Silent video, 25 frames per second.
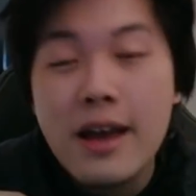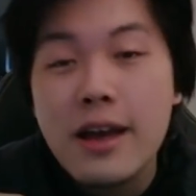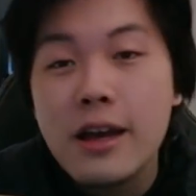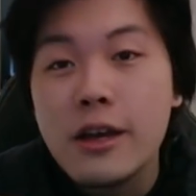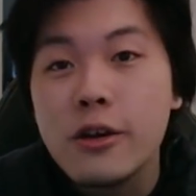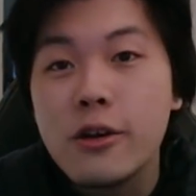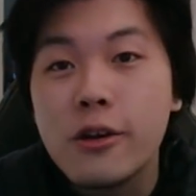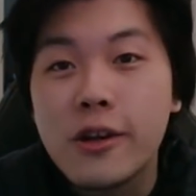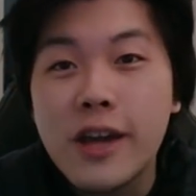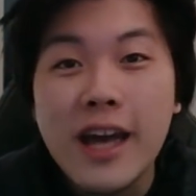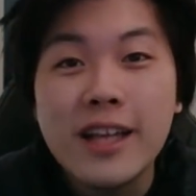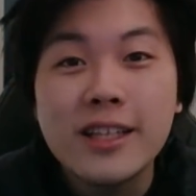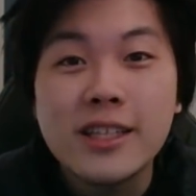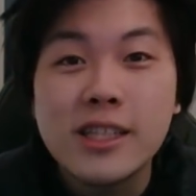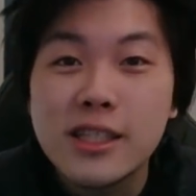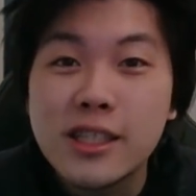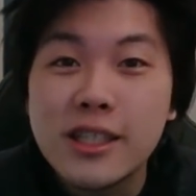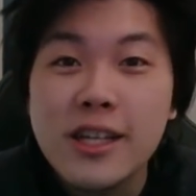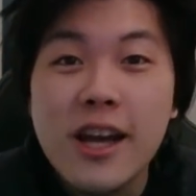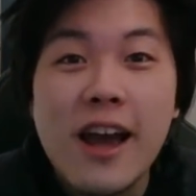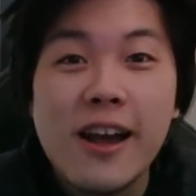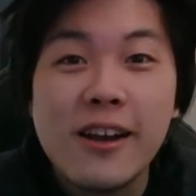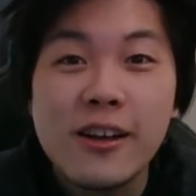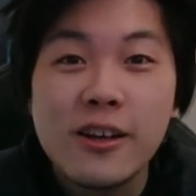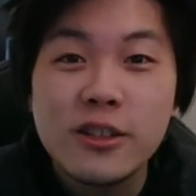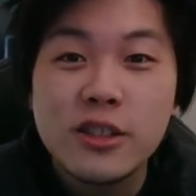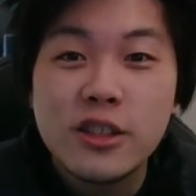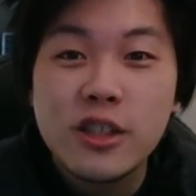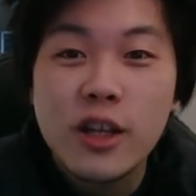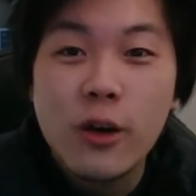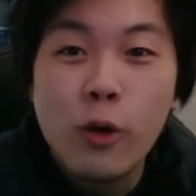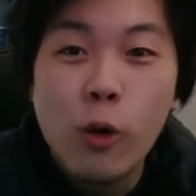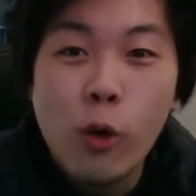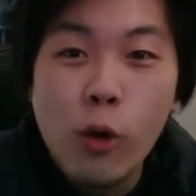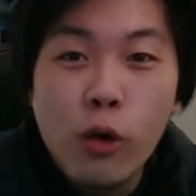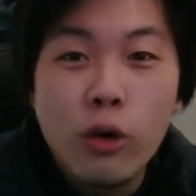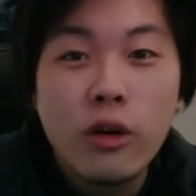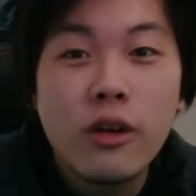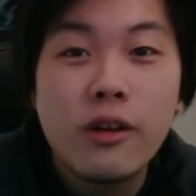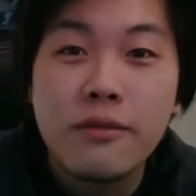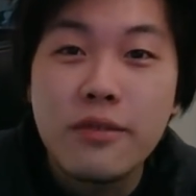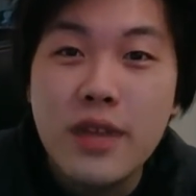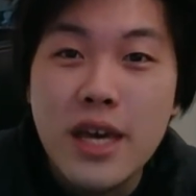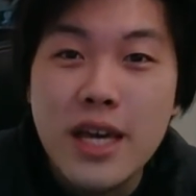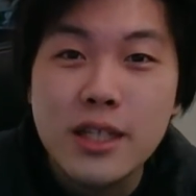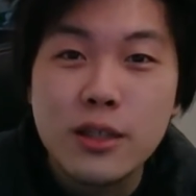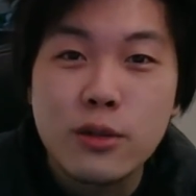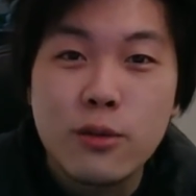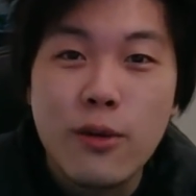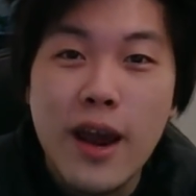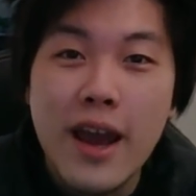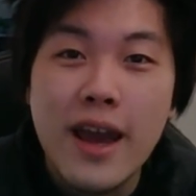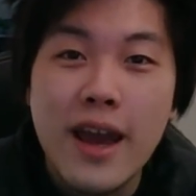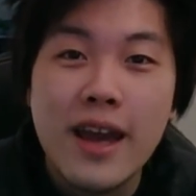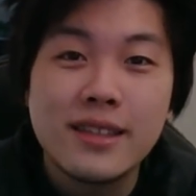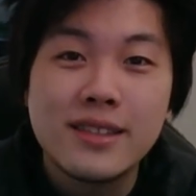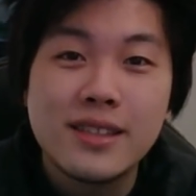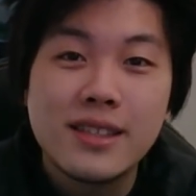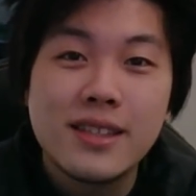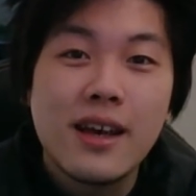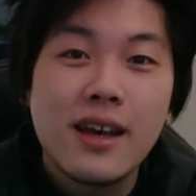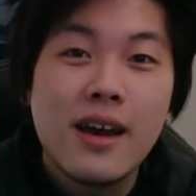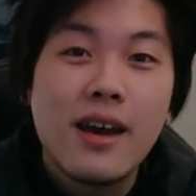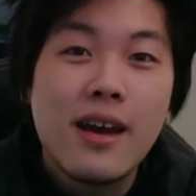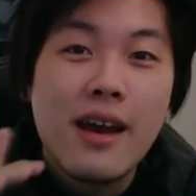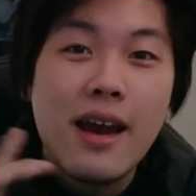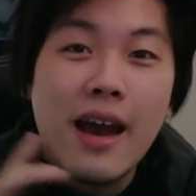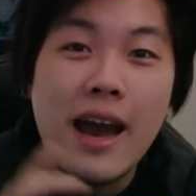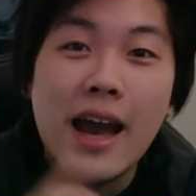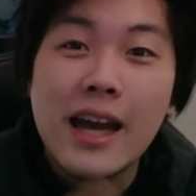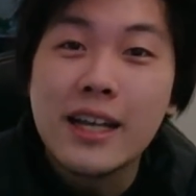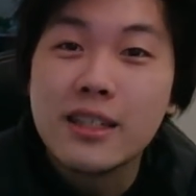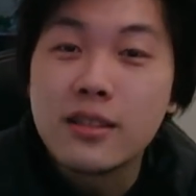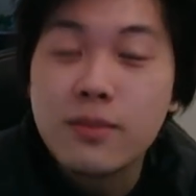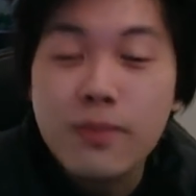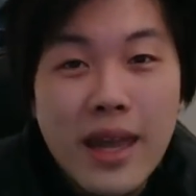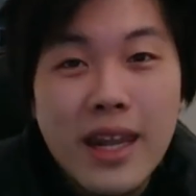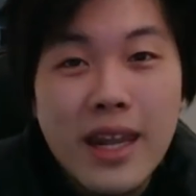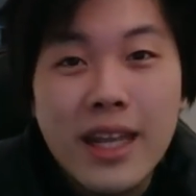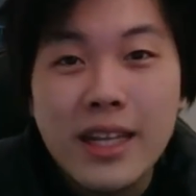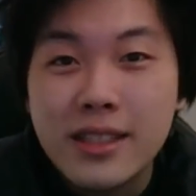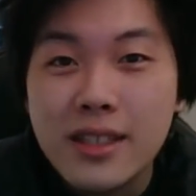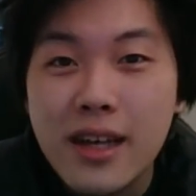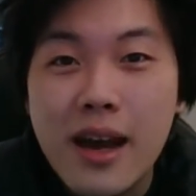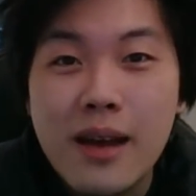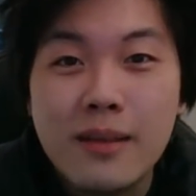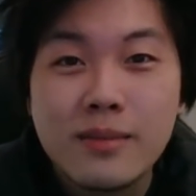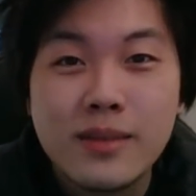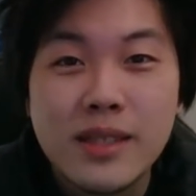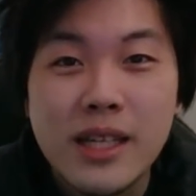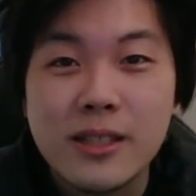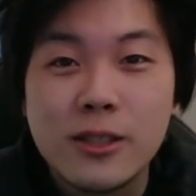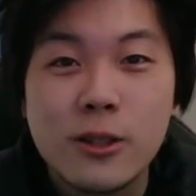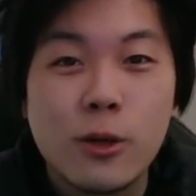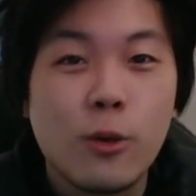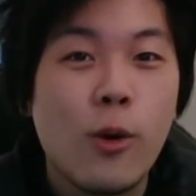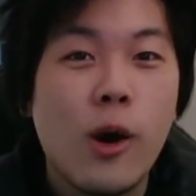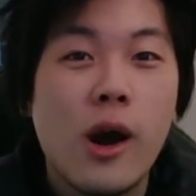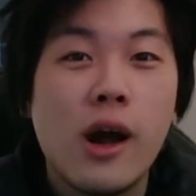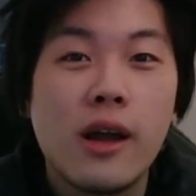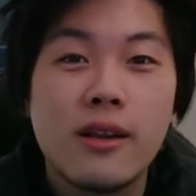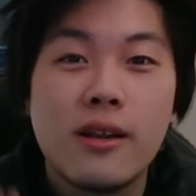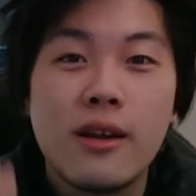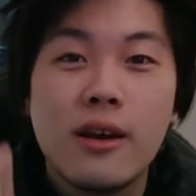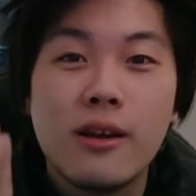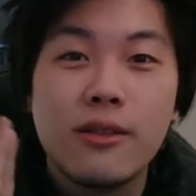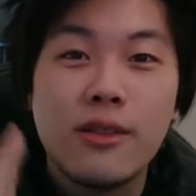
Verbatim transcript: You get to challenge all of these raids as many times as you want.